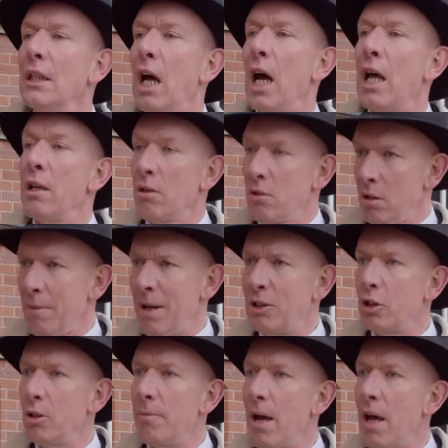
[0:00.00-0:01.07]
and uh, not to
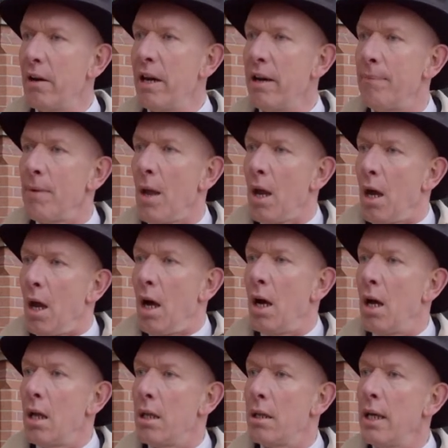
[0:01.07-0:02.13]
mention Mary,
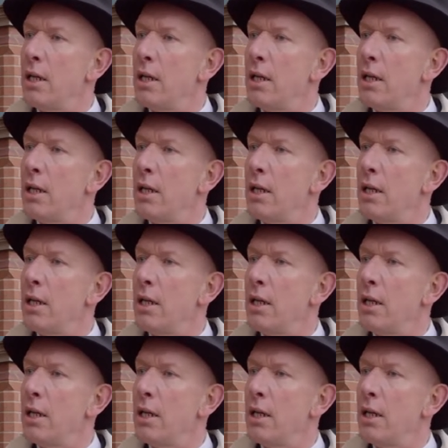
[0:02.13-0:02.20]
uh,